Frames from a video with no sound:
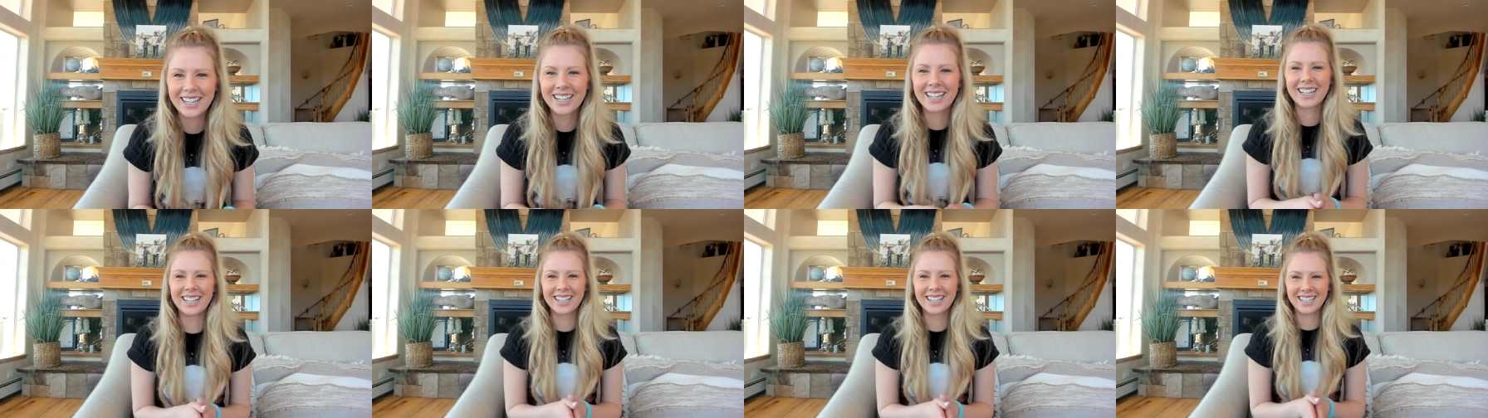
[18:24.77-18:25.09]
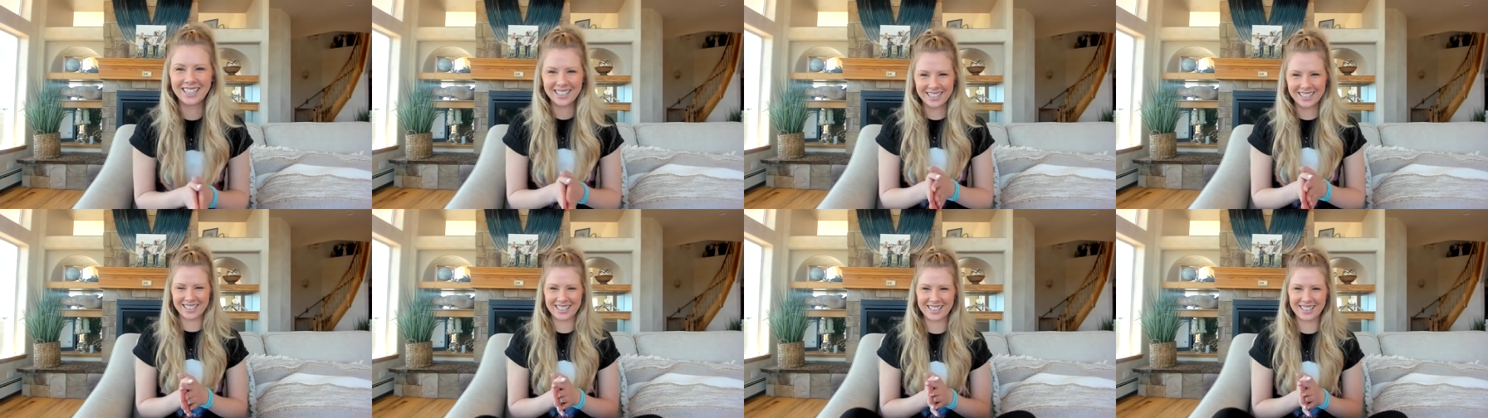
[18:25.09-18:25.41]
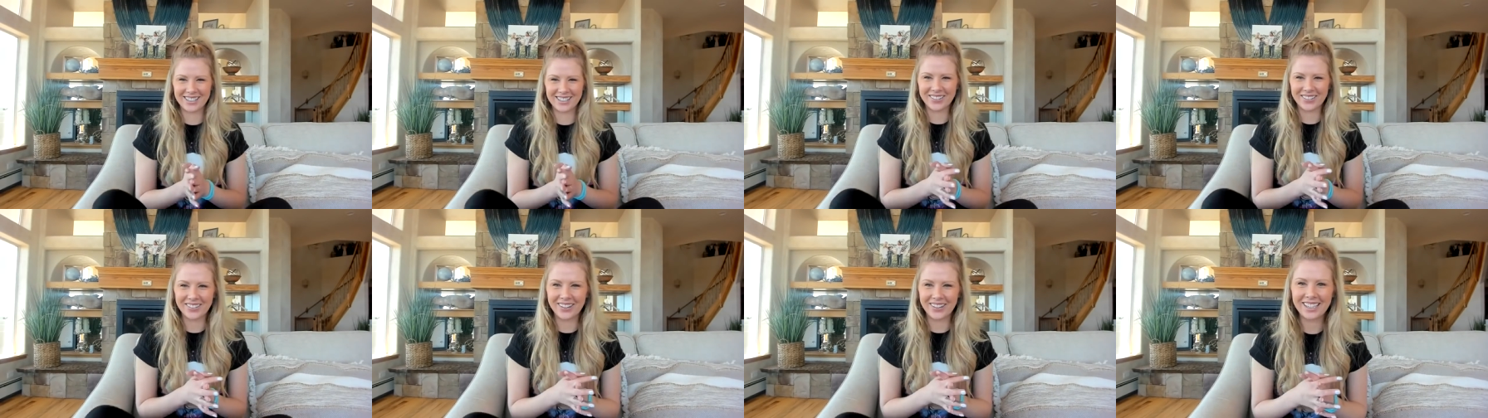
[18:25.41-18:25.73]
That's
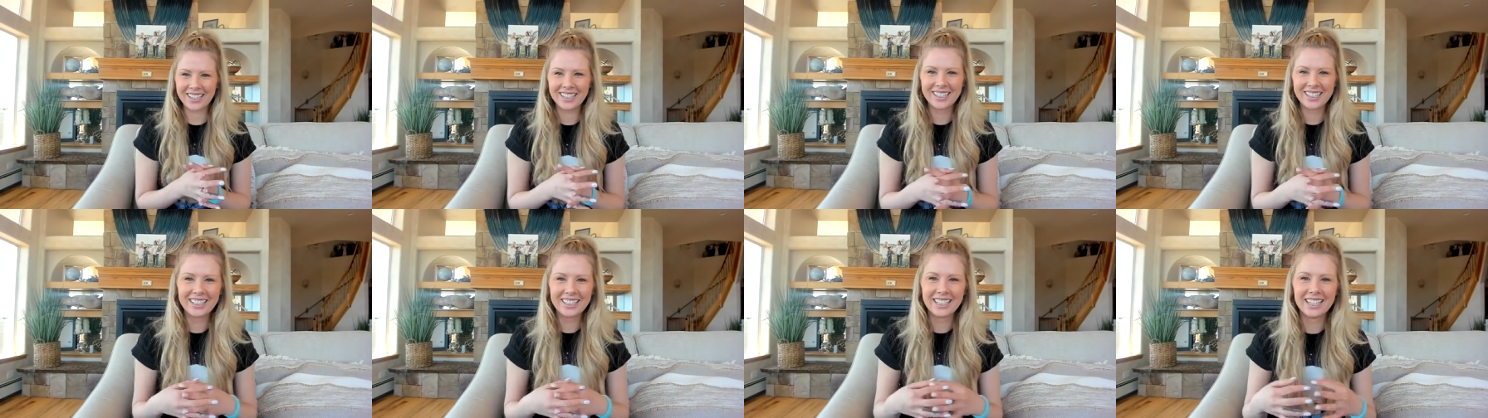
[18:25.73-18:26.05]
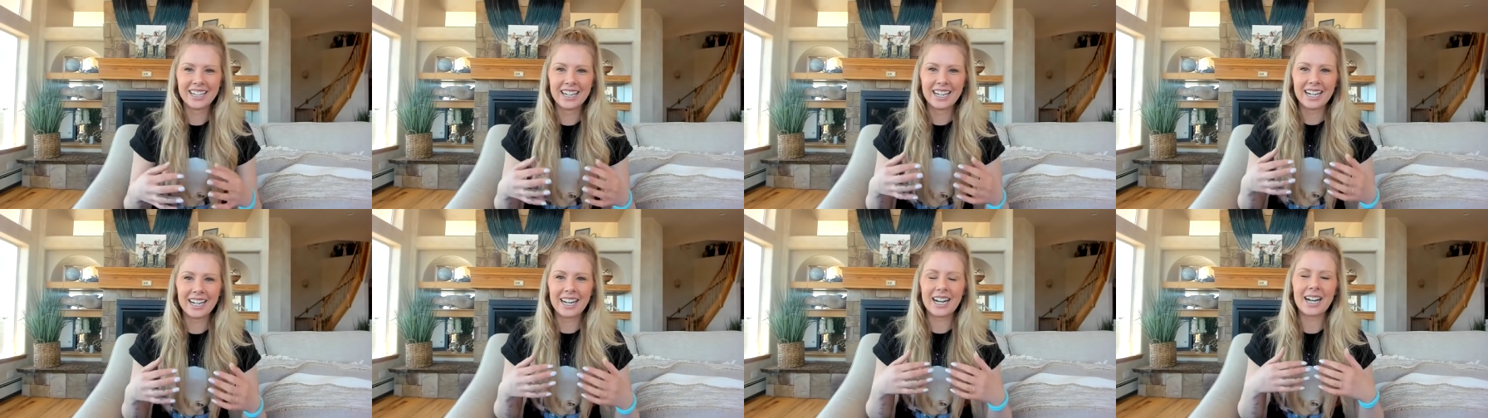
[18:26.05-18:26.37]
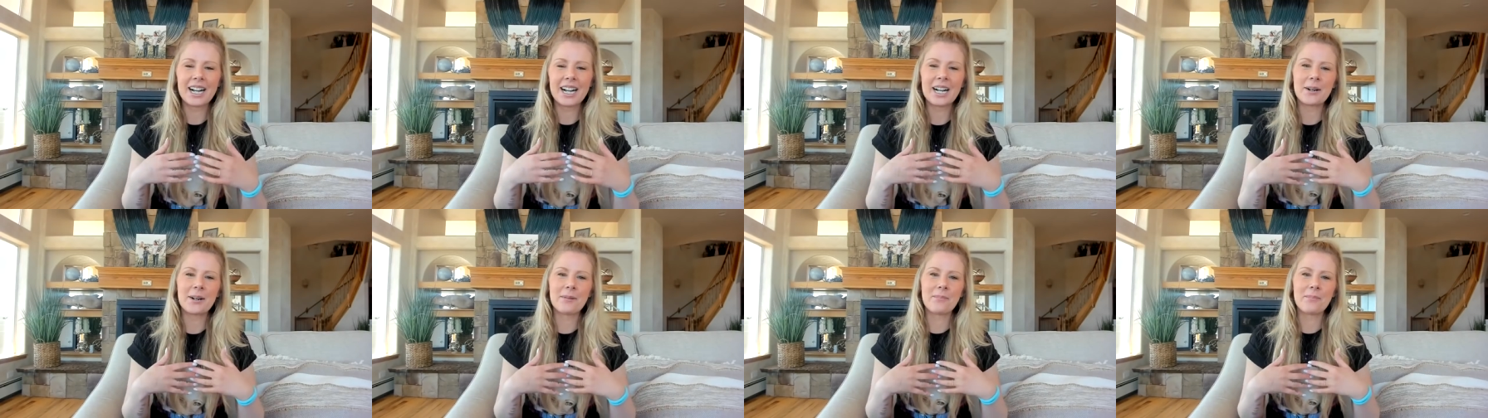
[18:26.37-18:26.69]
so great.
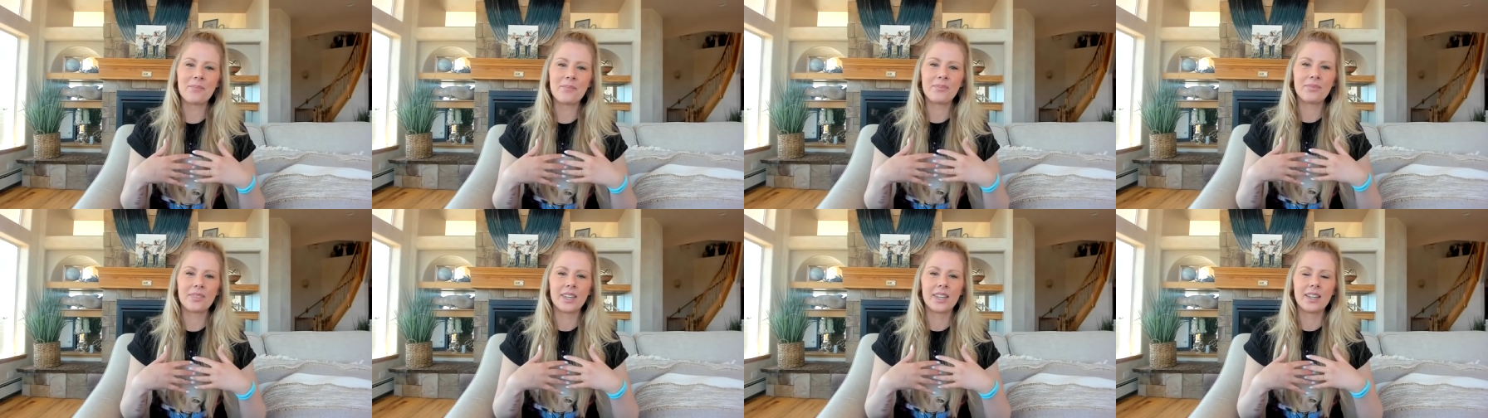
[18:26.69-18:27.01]
Um,